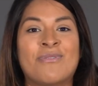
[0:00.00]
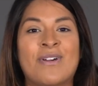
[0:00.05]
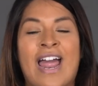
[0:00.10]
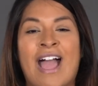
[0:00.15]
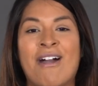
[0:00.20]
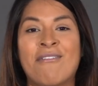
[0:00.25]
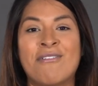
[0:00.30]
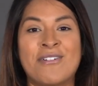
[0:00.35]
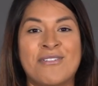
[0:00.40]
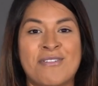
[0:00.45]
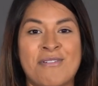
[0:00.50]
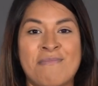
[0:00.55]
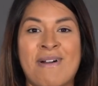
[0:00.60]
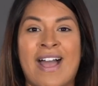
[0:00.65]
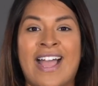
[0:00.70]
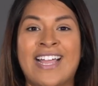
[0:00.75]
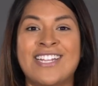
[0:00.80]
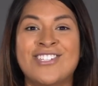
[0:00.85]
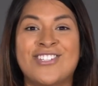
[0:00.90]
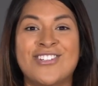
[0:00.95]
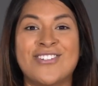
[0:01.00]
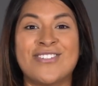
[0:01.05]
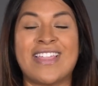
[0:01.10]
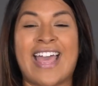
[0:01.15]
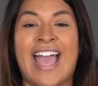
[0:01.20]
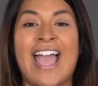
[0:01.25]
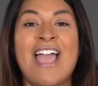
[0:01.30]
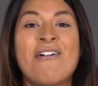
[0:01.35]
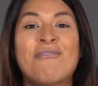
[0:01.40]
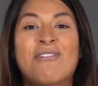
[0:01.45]
When I want to remind you
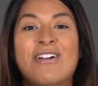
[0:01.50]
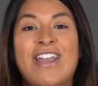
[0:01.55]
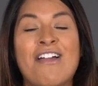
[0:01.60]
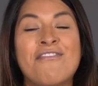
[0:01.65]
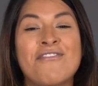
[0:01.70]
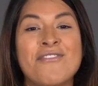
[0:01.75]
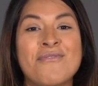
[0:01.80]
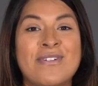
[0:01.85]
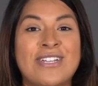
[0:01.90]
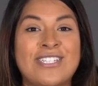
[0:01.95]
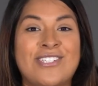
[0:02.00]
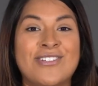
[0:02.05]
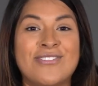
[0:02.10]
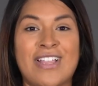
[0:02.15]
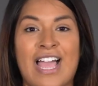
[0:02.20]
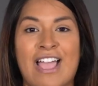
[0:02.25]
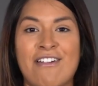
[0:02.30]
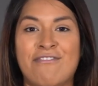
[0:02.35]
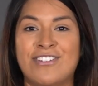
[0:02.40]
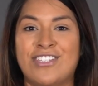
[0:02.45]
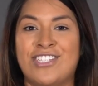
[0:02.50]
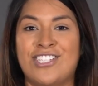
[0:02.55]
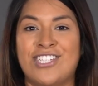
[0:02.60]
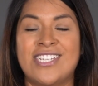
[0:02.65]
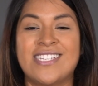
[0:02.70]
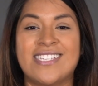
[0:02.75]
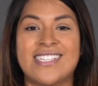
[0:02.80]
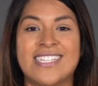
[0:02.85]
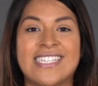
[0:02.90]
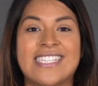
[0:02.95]
that whenever we do life with
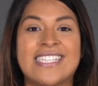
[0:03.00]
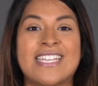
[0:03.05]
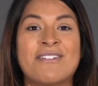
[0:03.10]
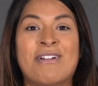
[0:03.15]
Jesus,